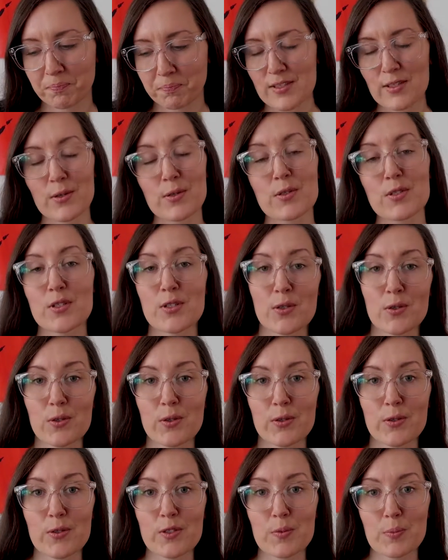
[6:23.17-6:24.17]
So two
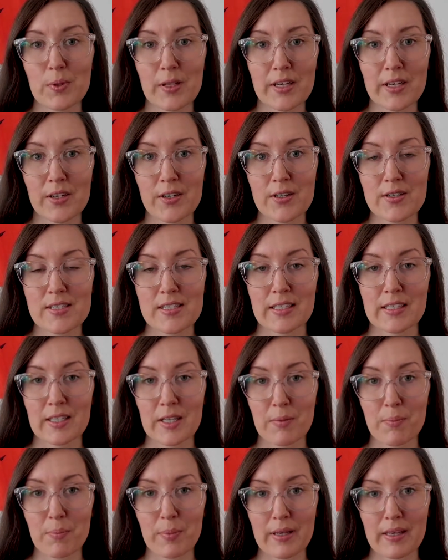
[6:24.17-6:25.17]
loose players
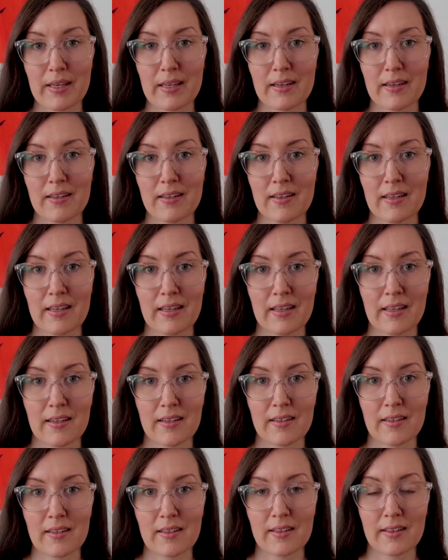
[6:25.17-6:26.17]
limp
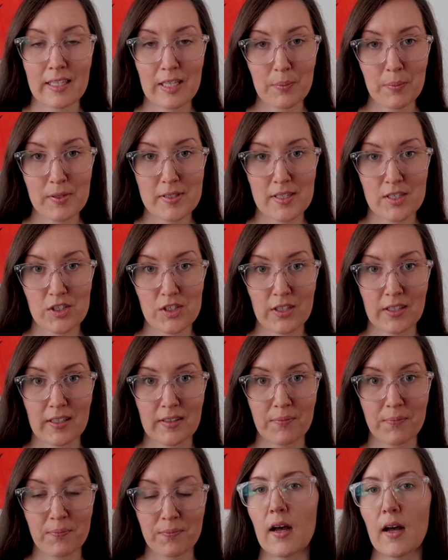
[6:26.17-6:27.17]
in late
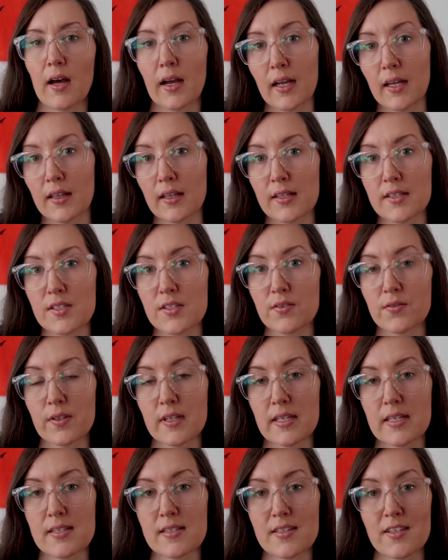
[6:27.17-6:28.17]
position. I like to
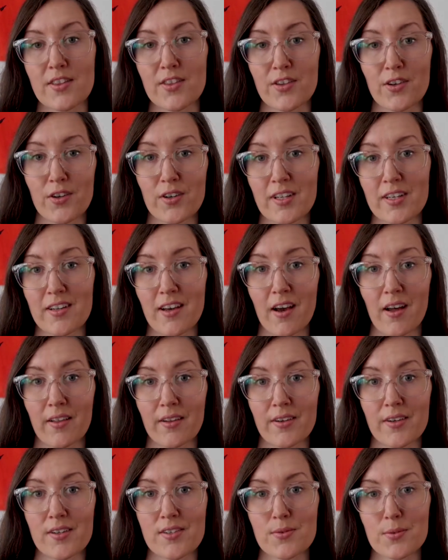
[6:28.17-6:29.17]
raise to
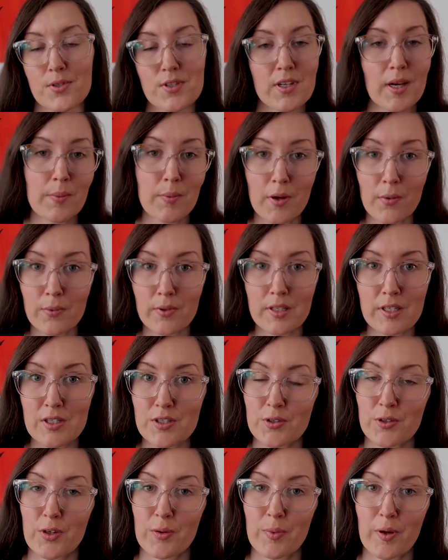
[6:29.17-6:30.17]
$30, which I'm not really
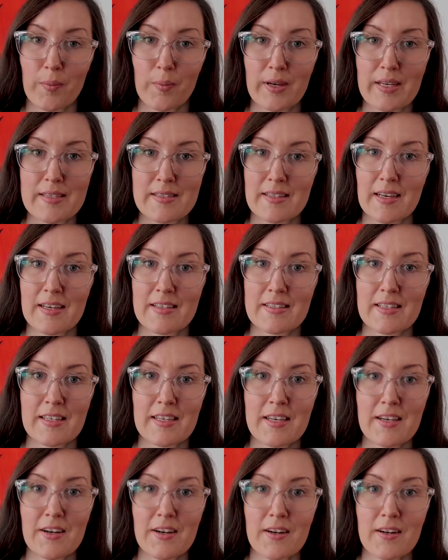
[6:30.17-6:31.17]
sure about my sizing
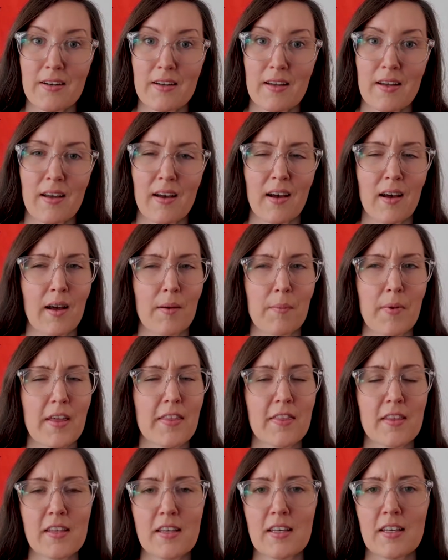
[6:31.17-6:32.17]
here. My
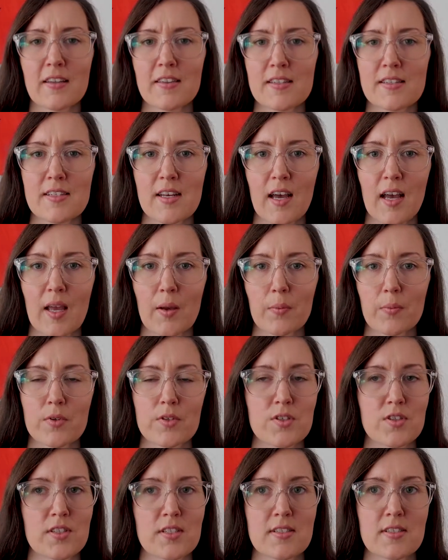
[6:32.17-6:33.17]
thinking at the time
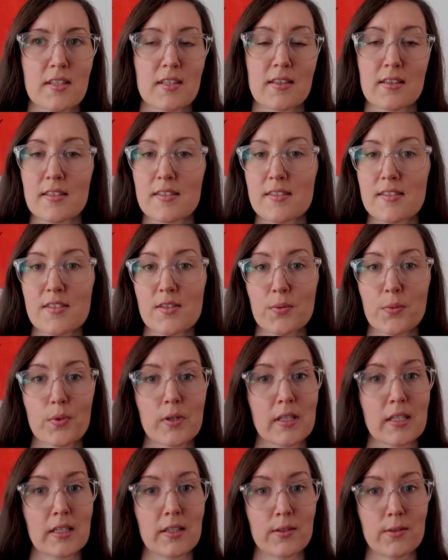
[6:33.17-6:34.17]
was just that this is a
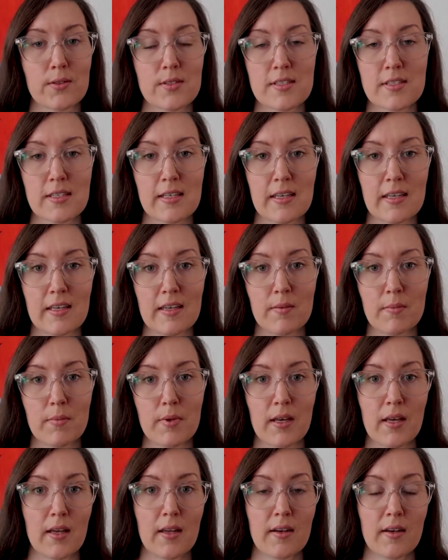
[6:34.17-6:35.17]
really loose game
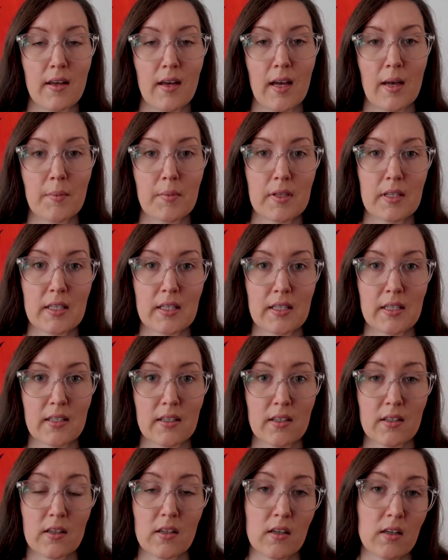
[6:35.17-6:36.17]
and I'm gonna
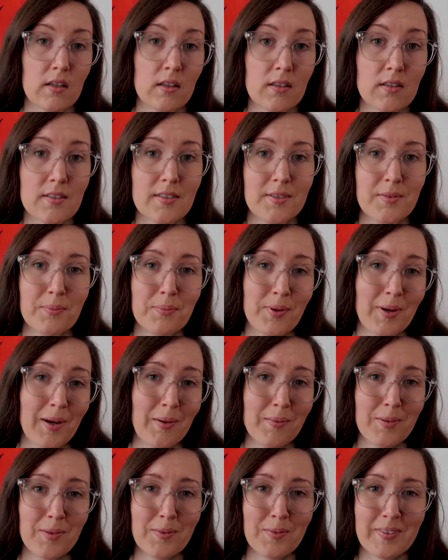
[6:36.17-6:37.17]
get called
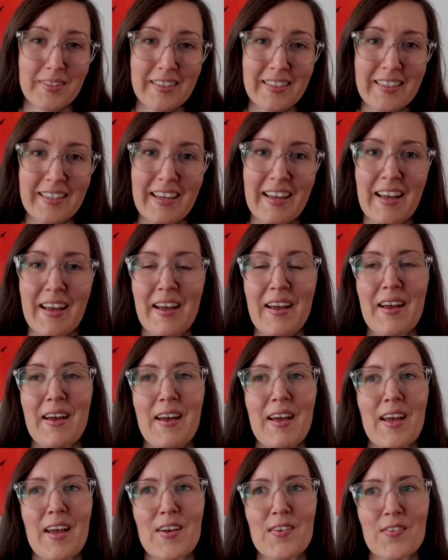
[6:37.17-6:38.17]
probably.
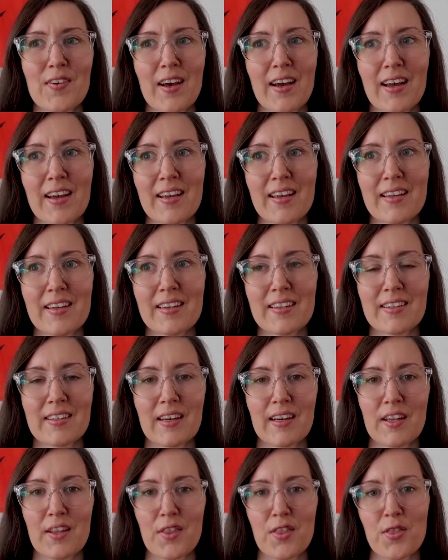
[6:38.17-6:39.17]
If I
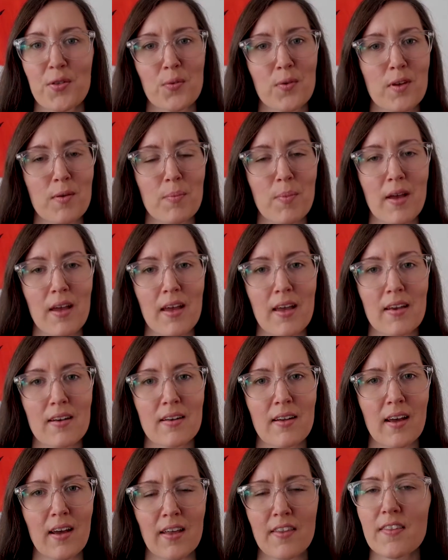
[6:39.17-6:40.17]
got
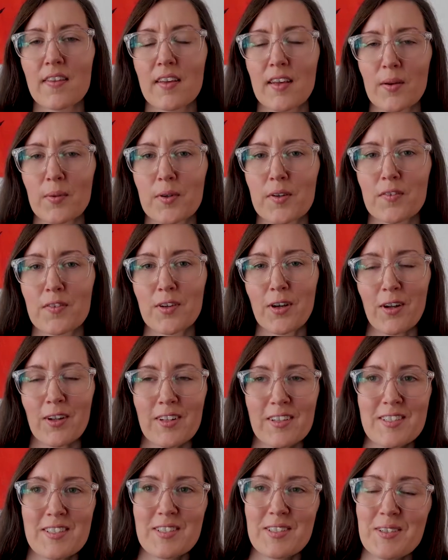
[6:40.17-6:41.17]
3-bet, I think I would have
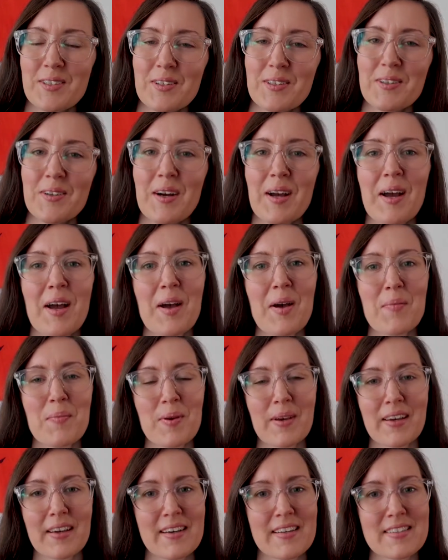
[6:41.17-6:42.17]
called too
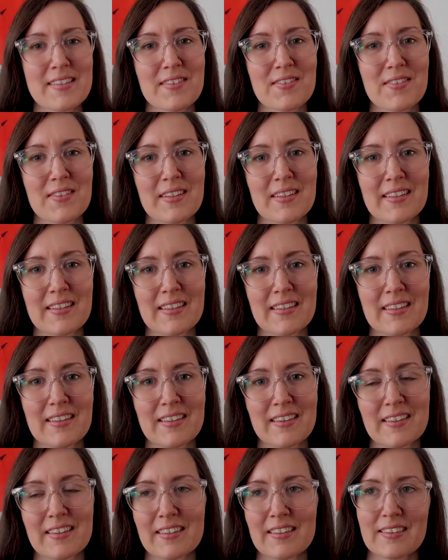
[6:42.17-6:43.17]
because of
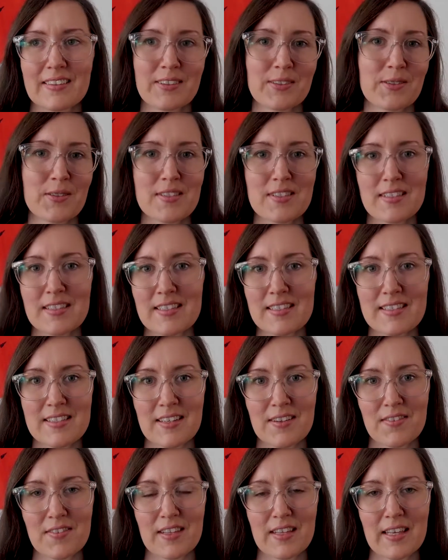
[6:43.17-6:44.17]
the looseness
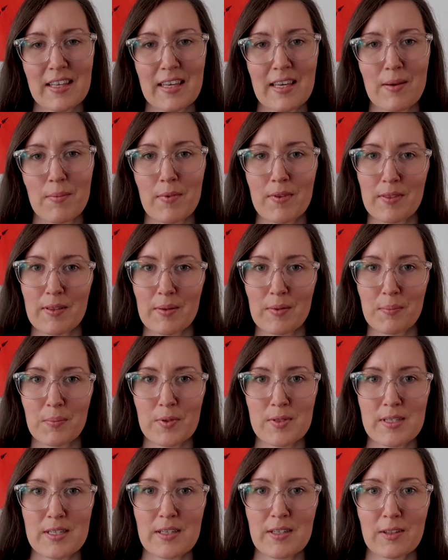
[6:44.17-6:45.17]
of the game and the
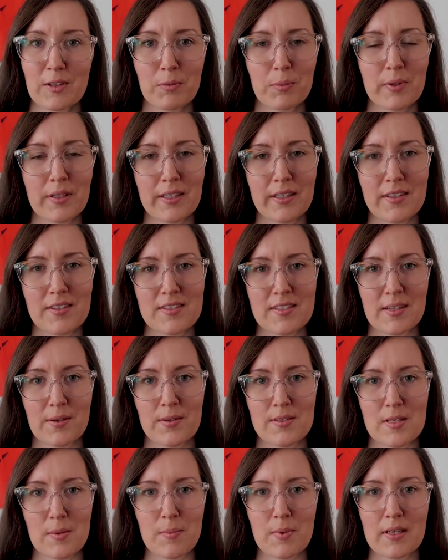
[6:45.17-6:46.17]
particular players that I
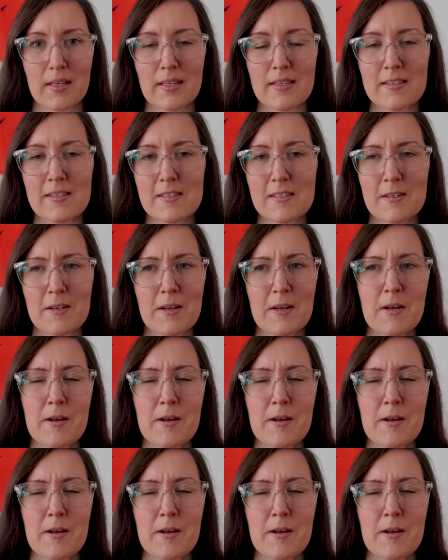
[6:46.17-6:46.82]
was up against.